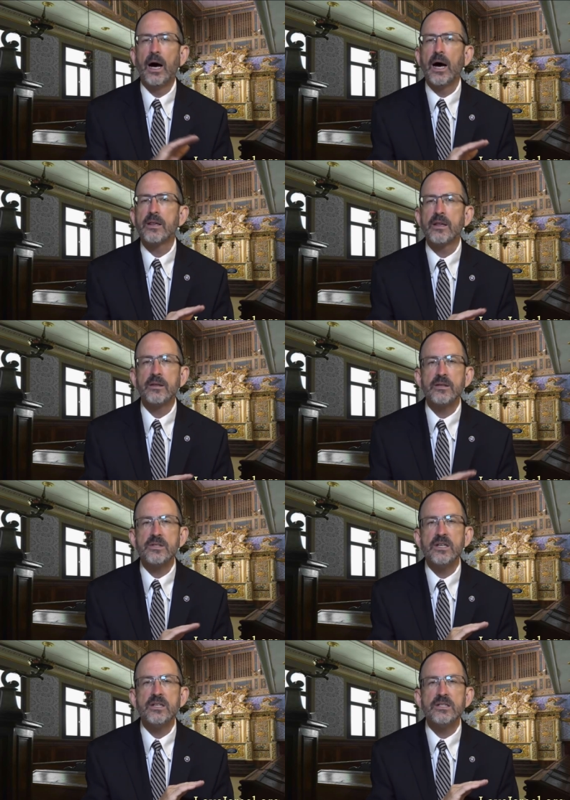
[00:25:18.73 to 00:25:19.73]
I think
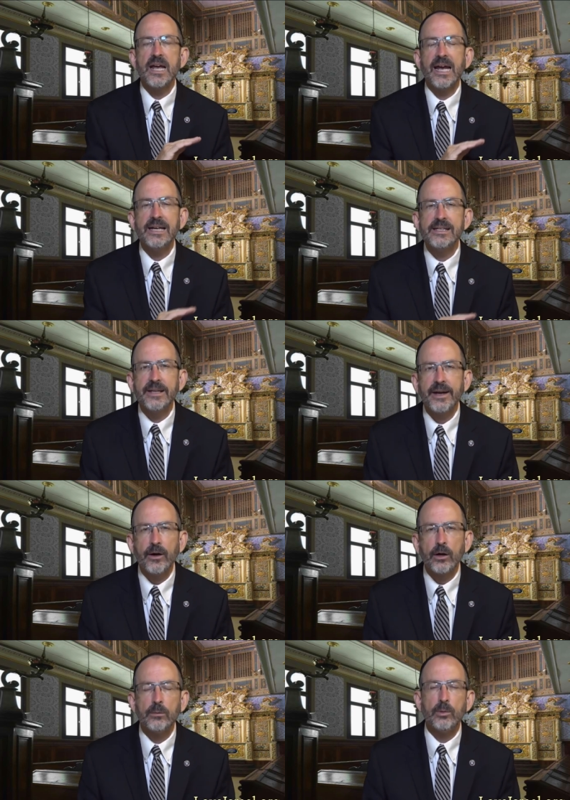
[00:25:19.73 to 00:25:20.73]
this is a
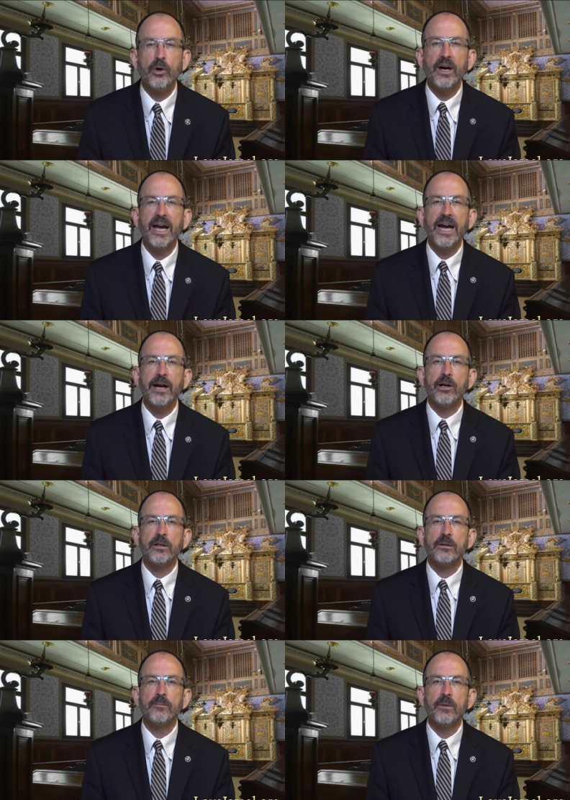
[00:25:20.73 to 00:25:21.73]
terrible error.